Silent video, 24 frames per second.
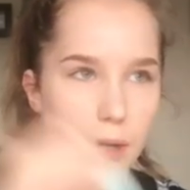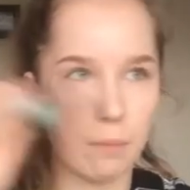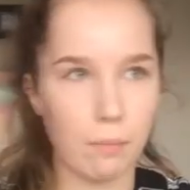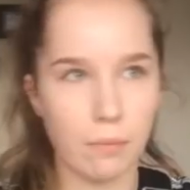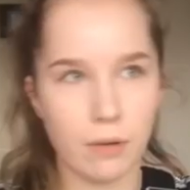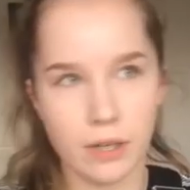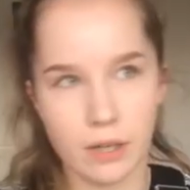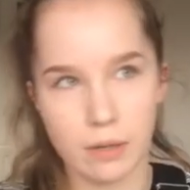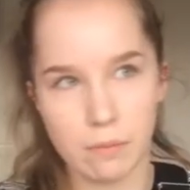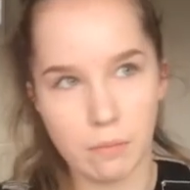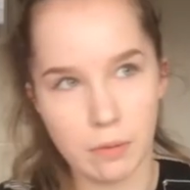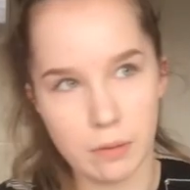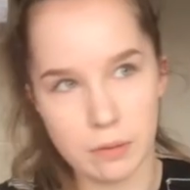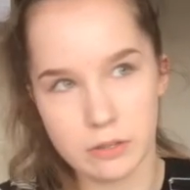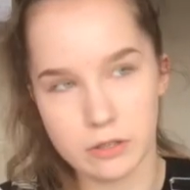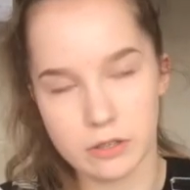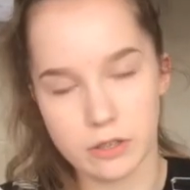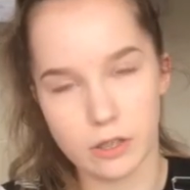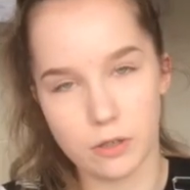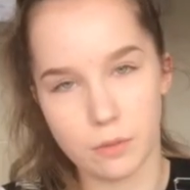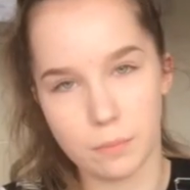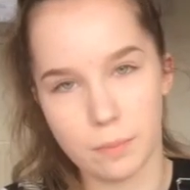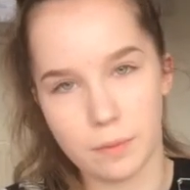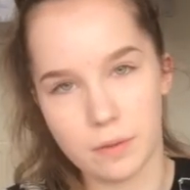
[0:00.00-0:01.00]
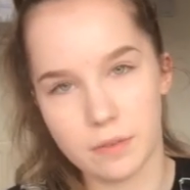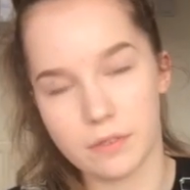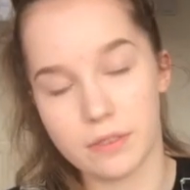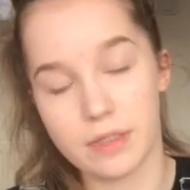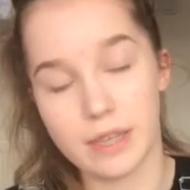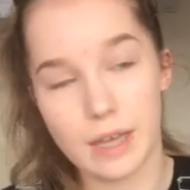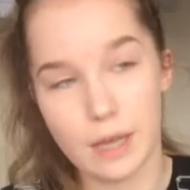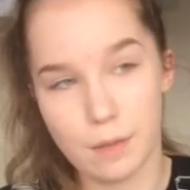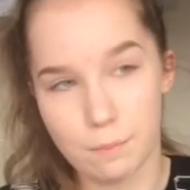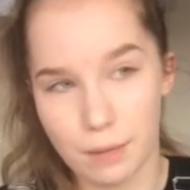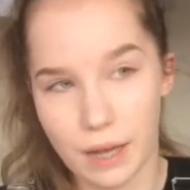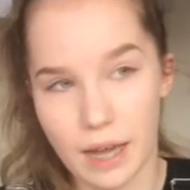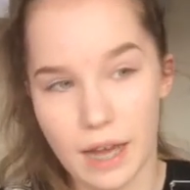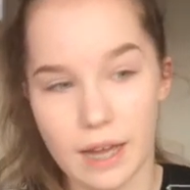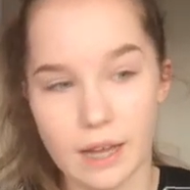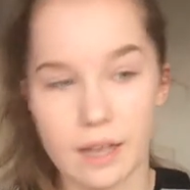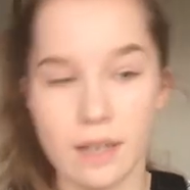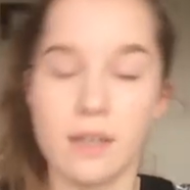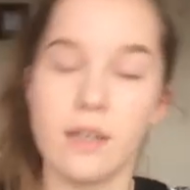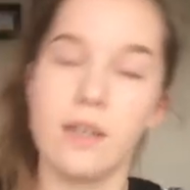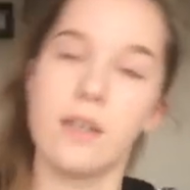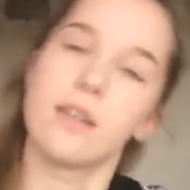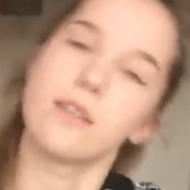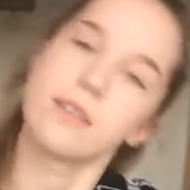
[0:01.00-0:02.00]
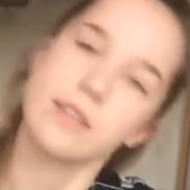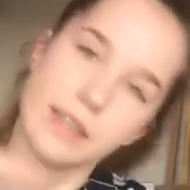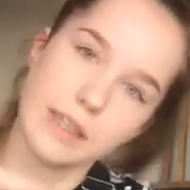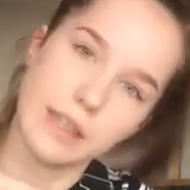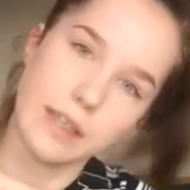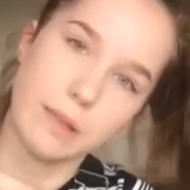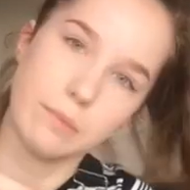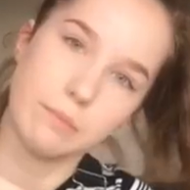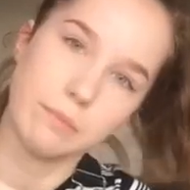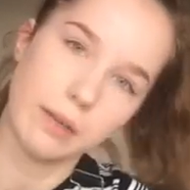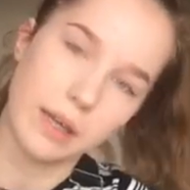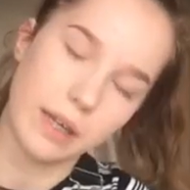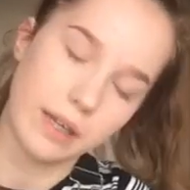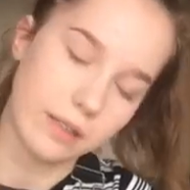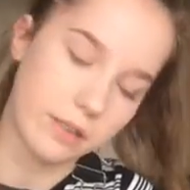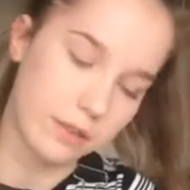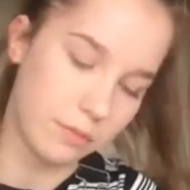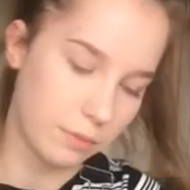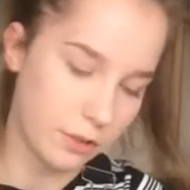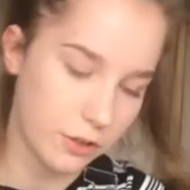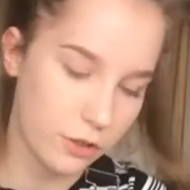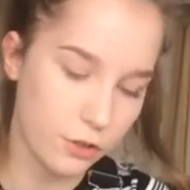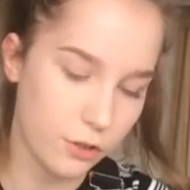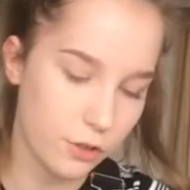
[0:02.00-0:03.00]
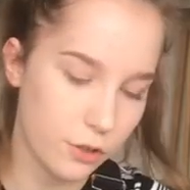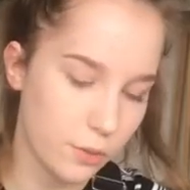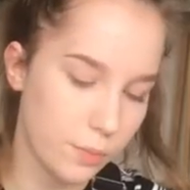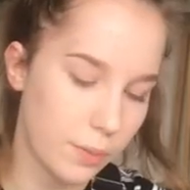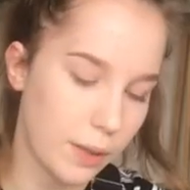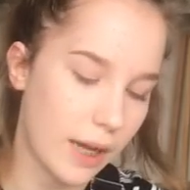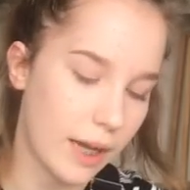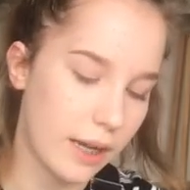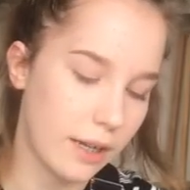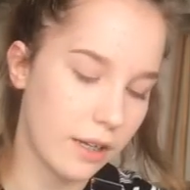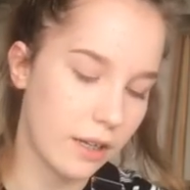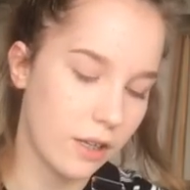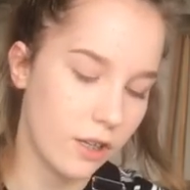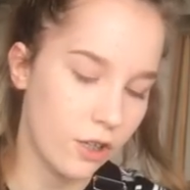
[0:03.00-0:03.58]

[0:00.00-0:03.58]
put it in my musical theatre bag, take it back to my school bag.